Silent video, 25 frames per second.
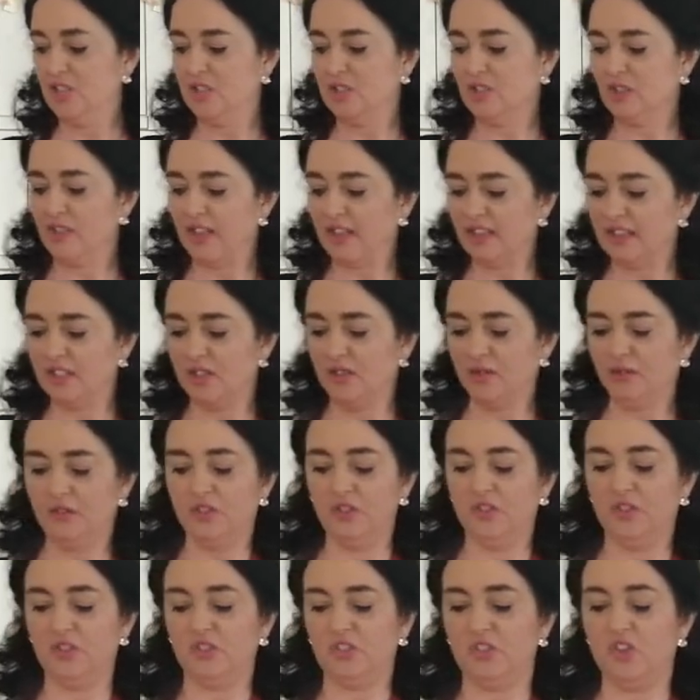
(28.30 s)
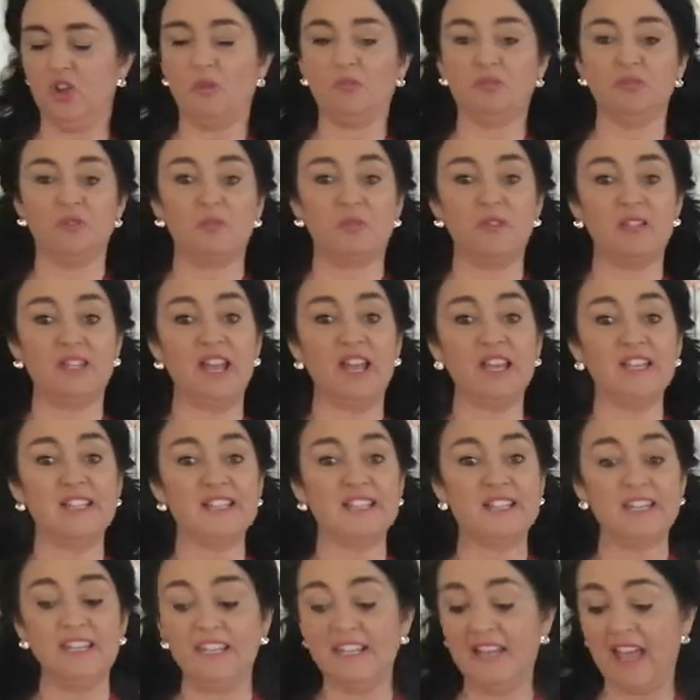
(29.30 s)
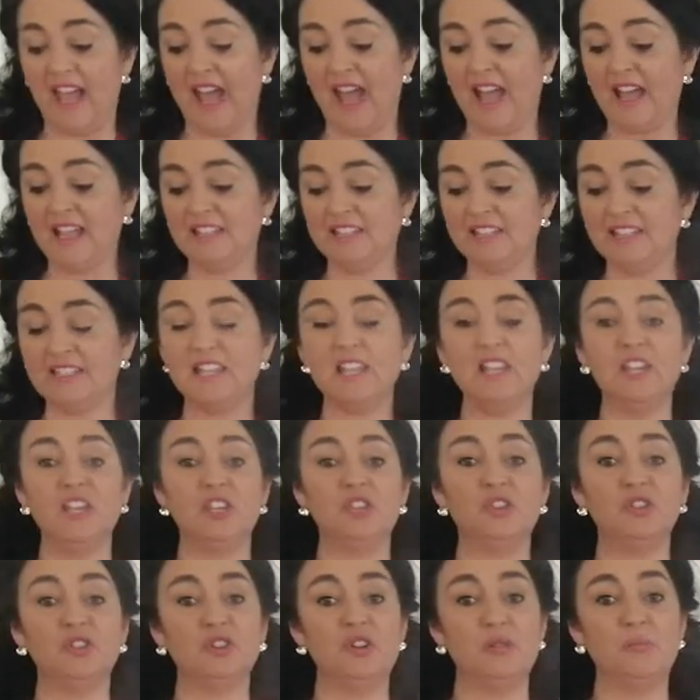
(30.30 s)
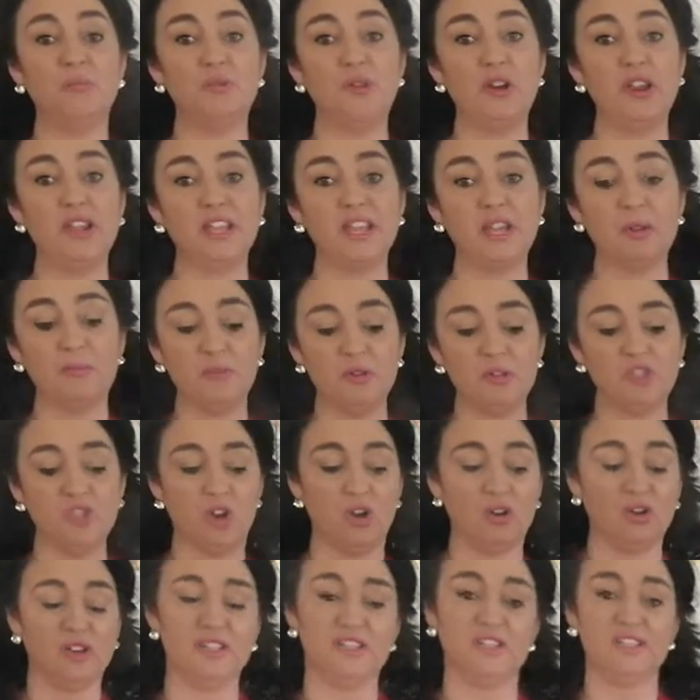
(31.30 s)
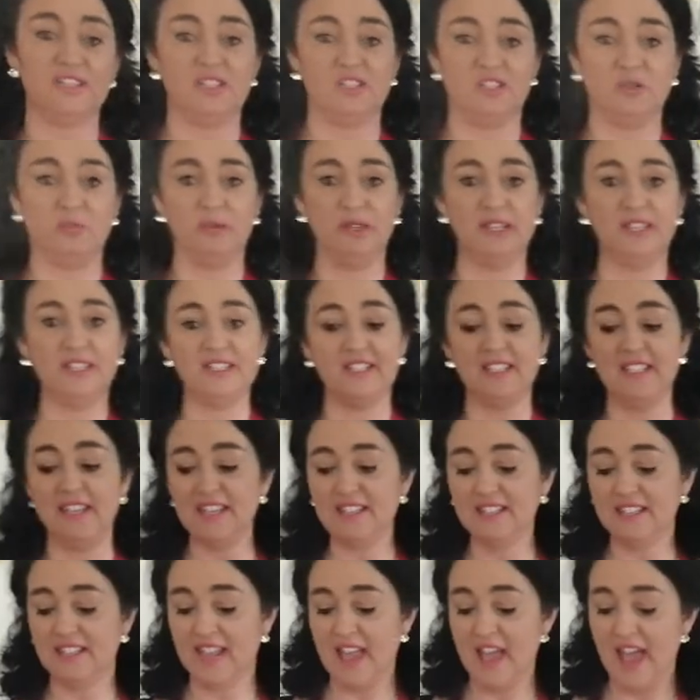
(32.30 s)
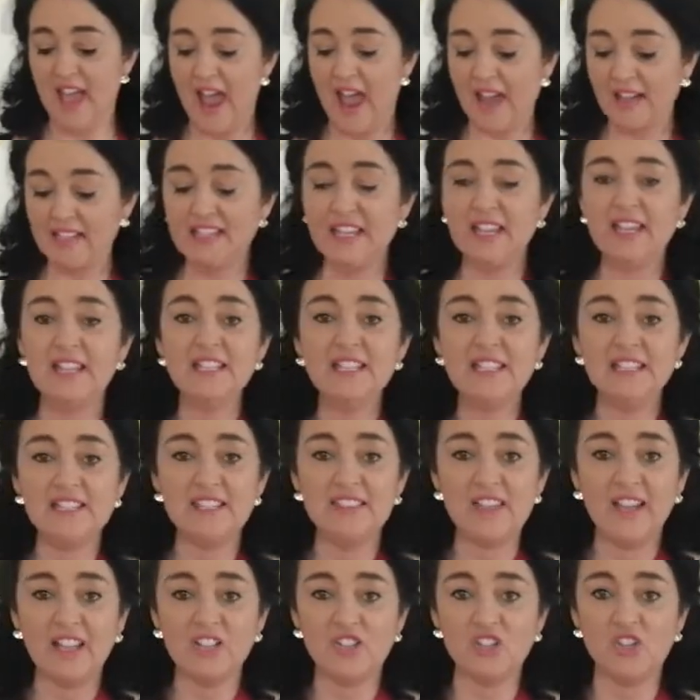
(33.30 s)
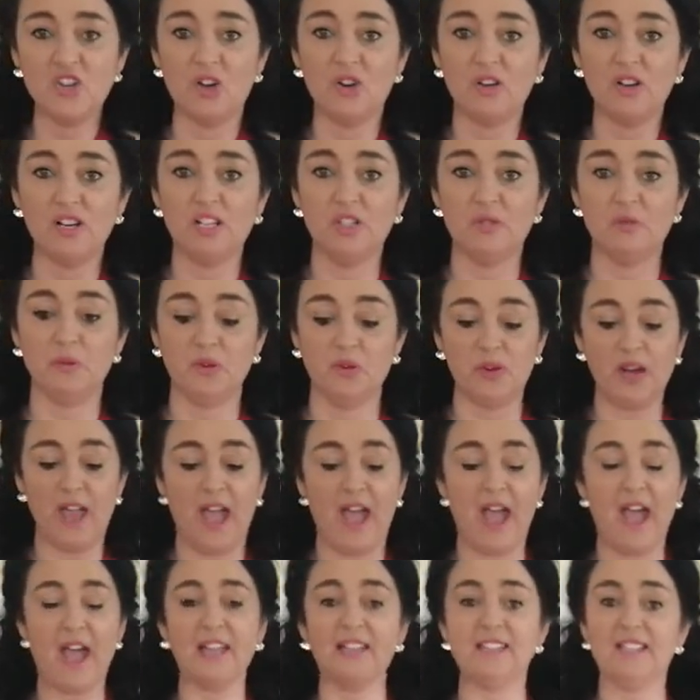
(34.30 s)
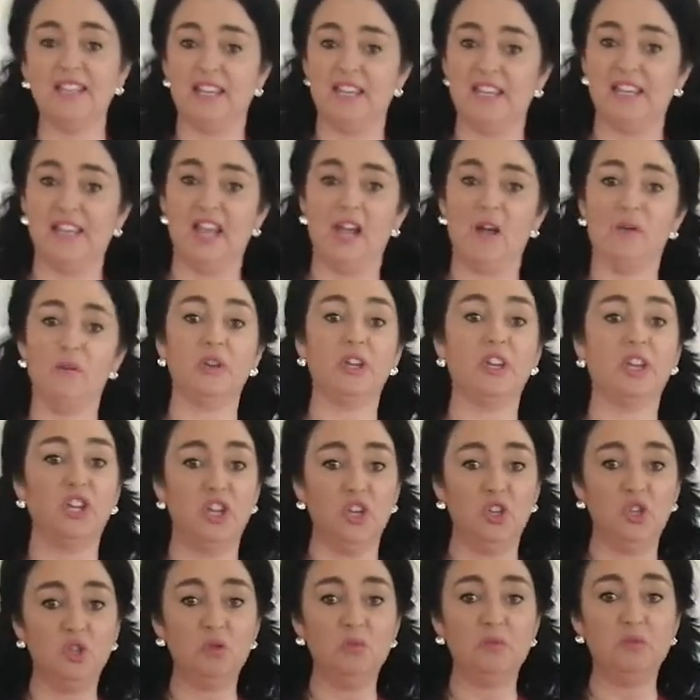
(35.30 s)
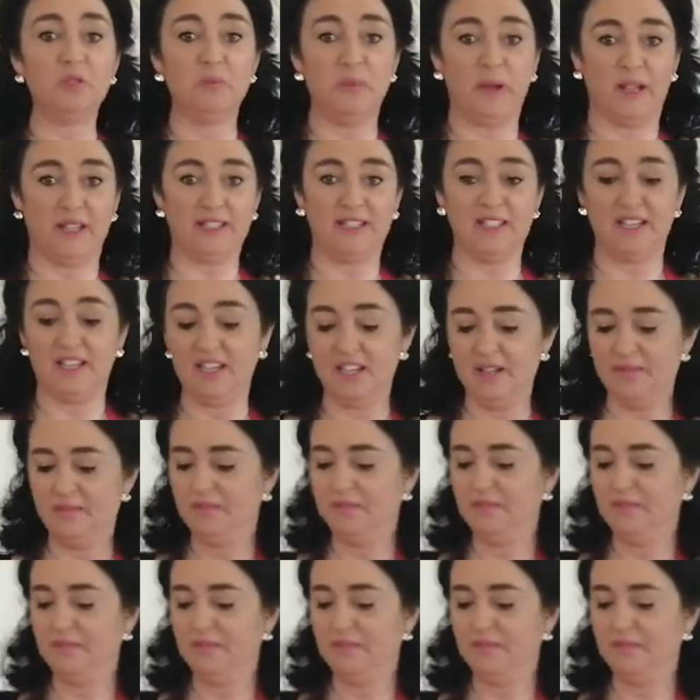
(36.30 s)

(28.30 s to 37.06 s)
So that's the first job. So with nice clean hands, you're going to break up your chocolate into pieces, and into that chocolate we're going to add in our cubed butter